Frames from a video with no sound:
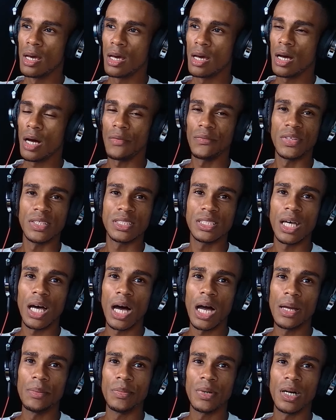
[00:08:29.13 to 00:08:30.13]
of the
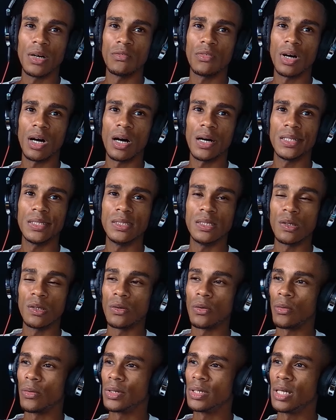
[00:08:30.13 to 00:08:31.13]
time of you know,
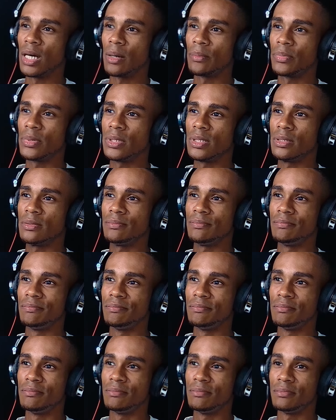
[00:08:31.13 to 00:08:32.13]
growing up in
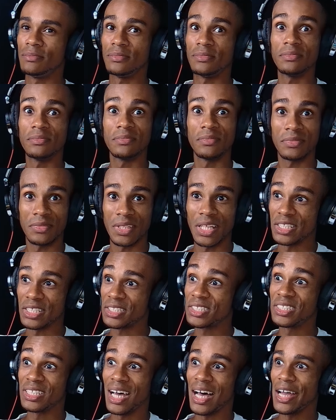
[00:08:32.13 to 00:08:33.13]

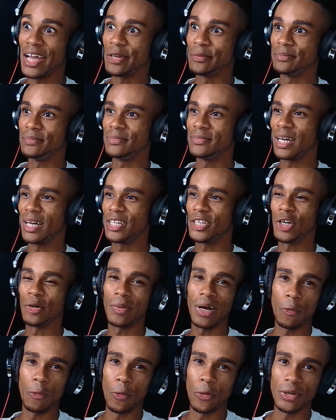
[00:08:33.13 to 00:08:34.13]
this time. I know
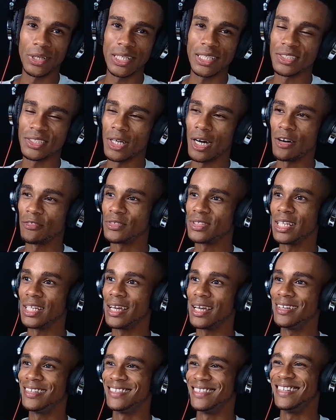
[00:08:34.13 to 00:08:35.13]
my wording is off
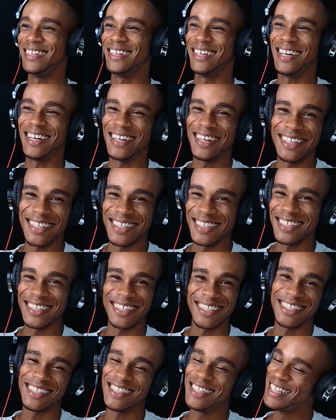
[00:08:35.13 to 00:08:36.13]
today.
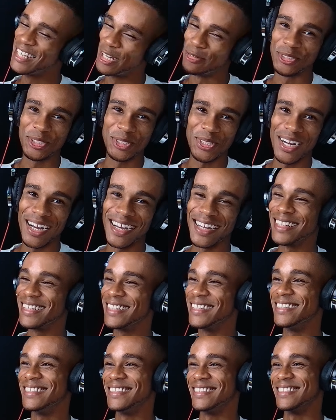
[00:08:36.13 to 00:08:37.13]
I'm trying.
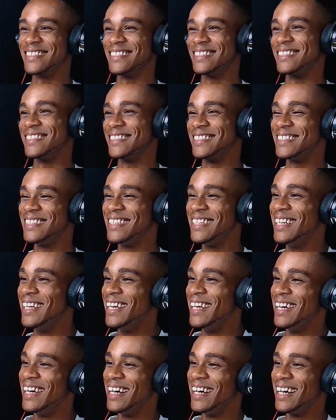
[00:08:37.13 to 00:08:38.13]

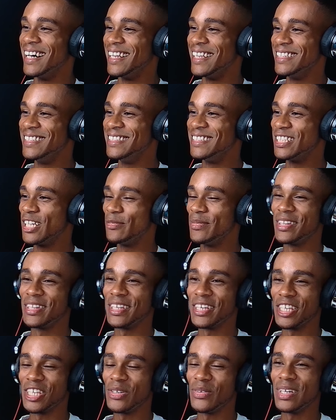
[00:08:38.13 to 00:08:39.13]
Ladies and gentlemen,
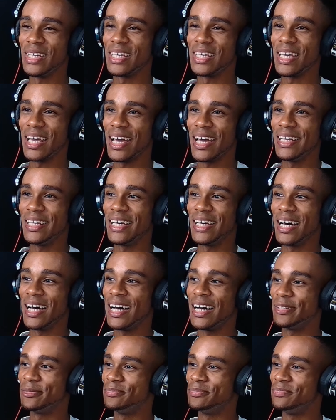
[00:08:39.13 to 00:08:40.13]
thank you again.
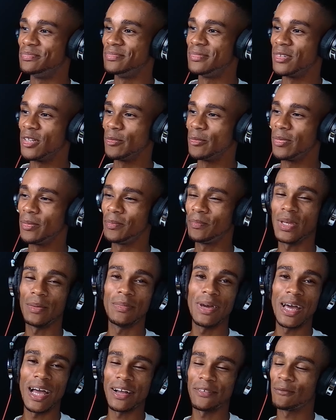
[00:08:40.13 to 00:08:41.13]
I'll be
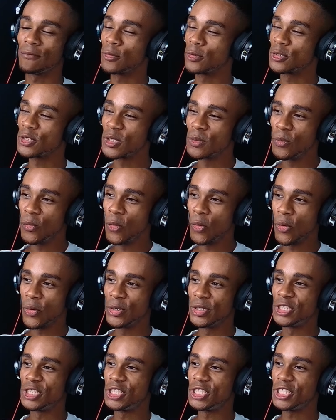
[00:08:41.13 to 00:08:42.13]
back for some
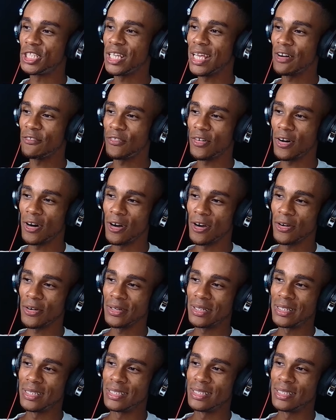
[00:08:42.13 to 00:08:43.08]
more GFR.